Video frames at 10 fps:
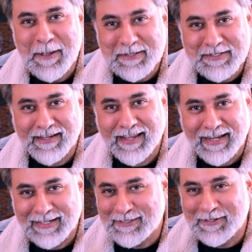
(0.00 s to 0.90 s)

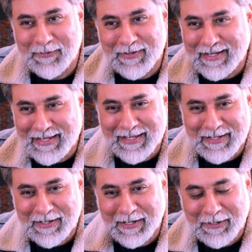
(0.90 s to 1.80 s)
Jughead's.
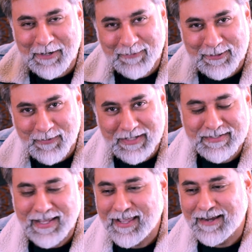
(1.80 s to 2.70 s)
He ruffles
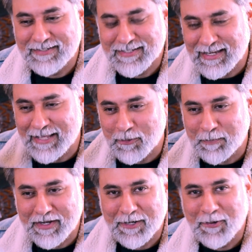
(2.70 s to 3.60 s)
one's hair just like you
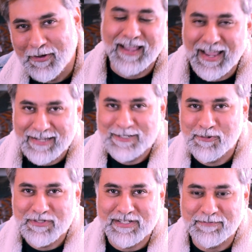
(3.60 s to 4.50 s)
pet a dog, and he
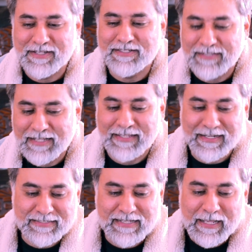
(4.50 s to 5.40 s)
shows his affection.
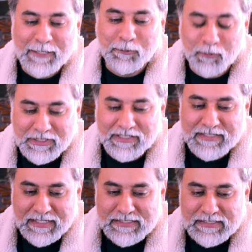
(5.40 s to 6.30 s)
Those are the
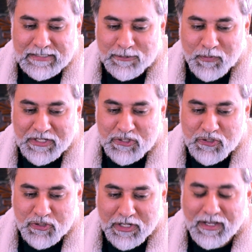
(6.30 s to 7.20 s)
gestures
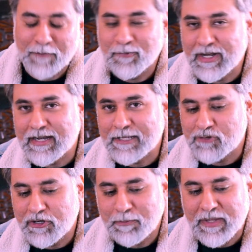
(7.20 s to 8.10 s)
which come very
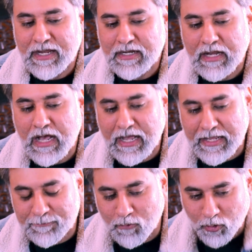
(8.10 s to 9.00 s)
natural to me, and I
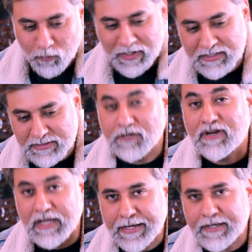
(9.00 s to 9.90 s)
have always
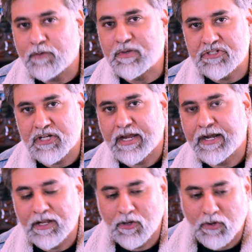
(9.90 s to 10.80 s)
related with
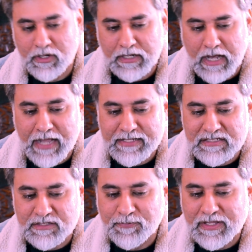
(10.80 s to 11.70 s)
Jughead a lot. I
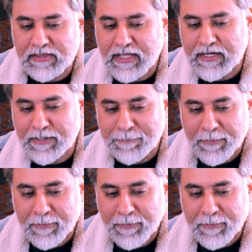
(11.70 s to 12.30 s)
just feel that